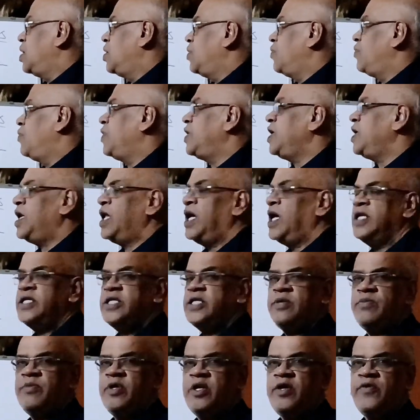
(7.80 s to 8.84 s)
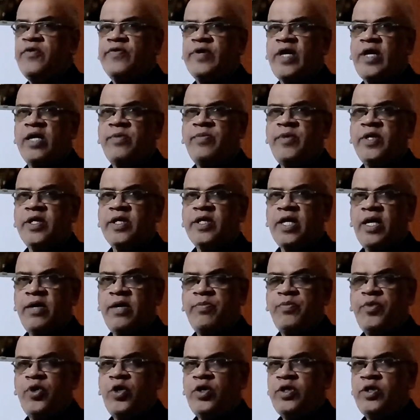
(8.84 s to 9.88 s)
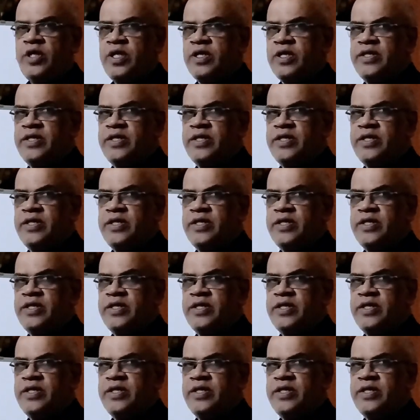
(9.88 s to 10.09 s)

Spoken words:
Very large number of carbon compounds,